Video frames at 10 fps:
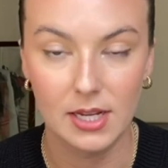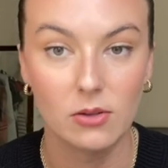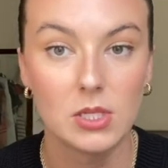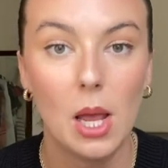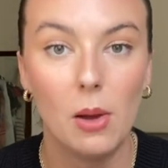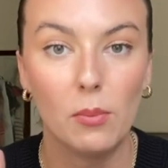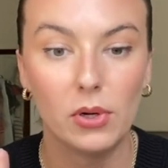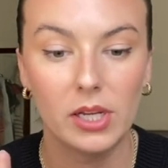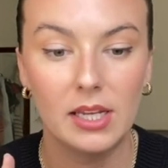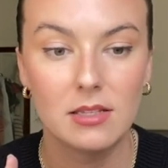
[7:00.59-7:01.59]
house,
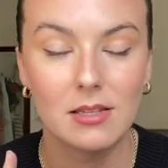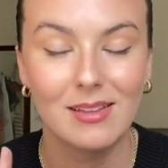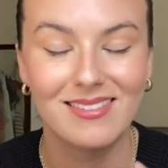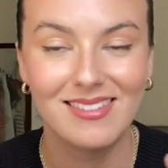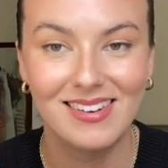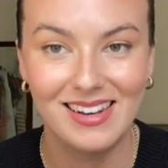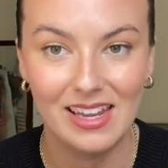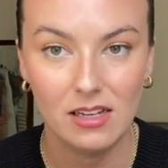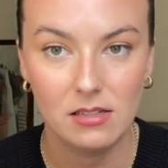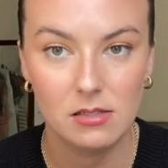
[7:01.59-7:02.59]
but it's
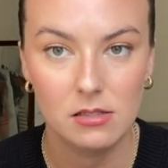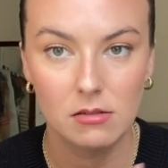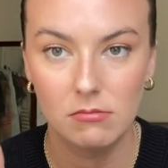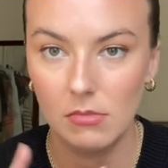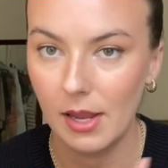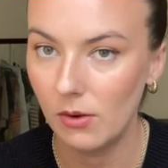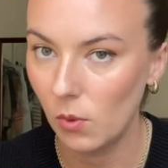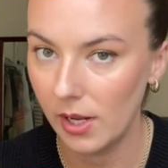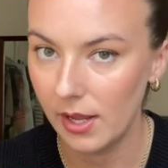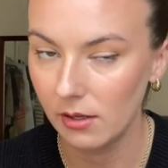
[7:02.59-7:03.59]
NYX,
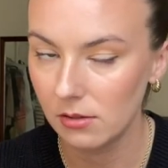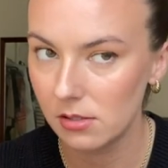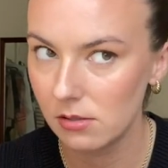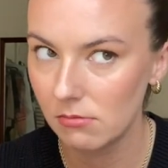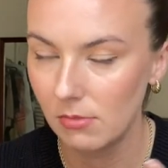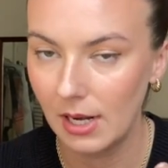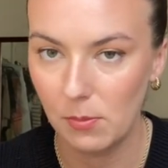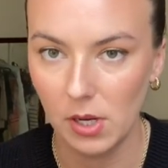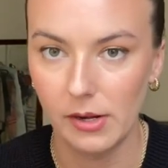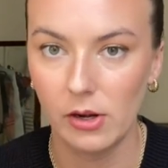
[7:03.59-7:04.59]
NYX lip
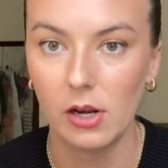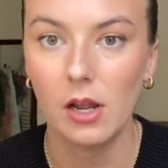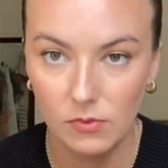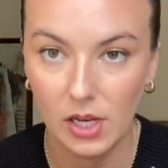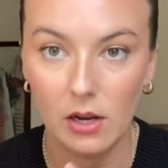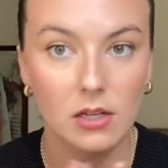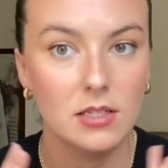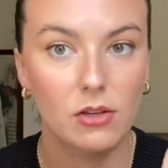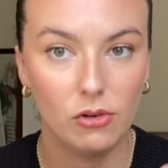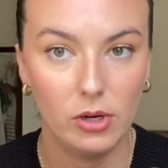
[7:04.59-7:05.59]
liner. They cost
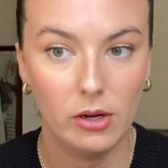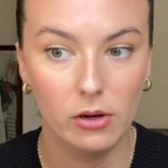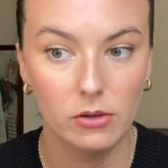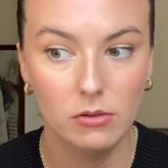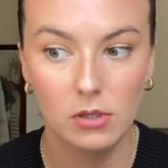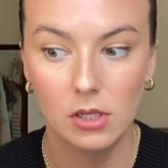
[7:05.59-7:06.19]
like €3.